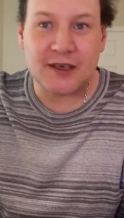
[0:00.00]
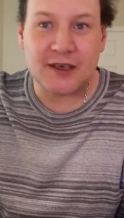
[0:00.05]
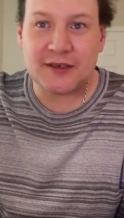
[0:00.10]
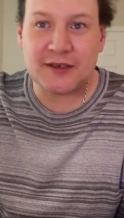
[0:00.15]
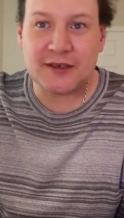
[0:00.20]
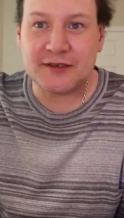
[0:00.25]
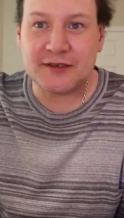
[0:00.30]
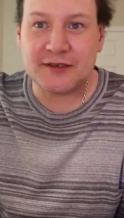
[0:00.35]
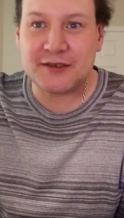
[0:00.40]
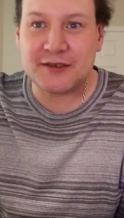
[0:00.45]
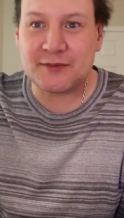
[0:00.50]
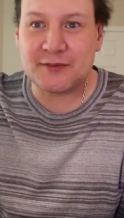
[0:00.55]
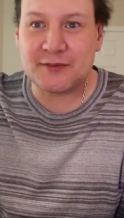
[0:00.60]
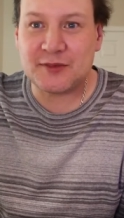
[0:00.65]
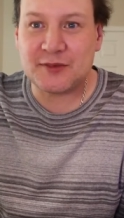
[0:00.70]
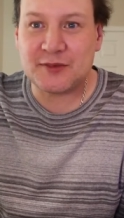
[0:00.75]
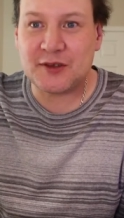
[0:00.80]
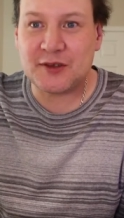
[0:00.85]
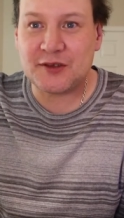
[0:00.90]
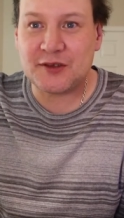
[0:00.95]
Cause some
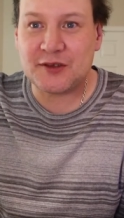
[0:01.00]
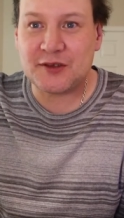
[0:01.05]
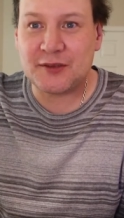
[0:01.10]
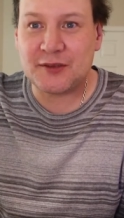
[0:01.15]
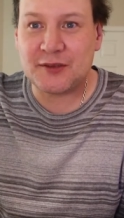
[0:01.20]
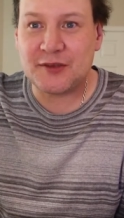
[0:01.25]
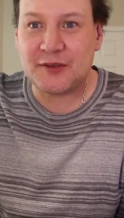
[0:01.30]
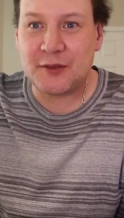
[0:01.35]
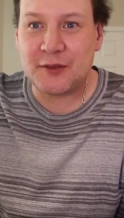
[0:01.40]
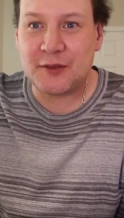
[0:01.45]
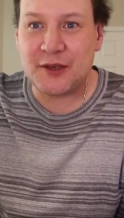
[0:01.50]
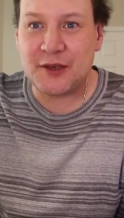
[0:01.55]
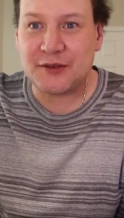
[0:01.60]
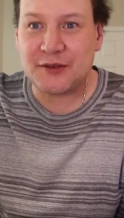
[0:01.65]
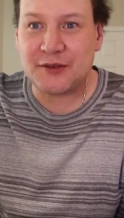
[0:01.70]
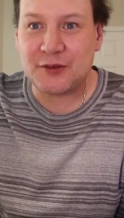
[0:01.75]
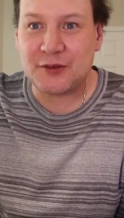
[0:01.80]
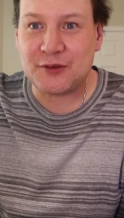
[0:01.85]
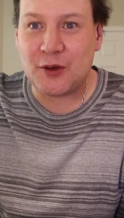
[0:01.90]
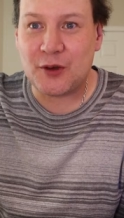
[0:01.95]
thumbnails
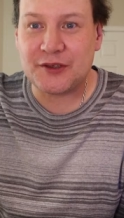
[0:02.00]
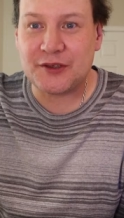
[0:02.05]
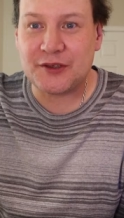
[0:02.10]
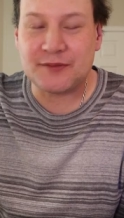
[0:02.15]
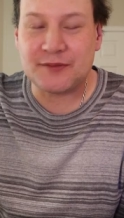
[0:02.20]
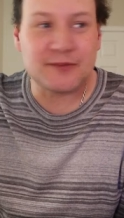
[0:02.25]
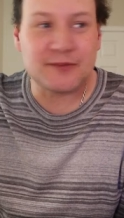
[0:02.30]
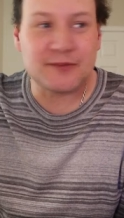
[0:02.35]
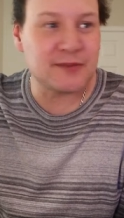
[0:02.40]
are awesome,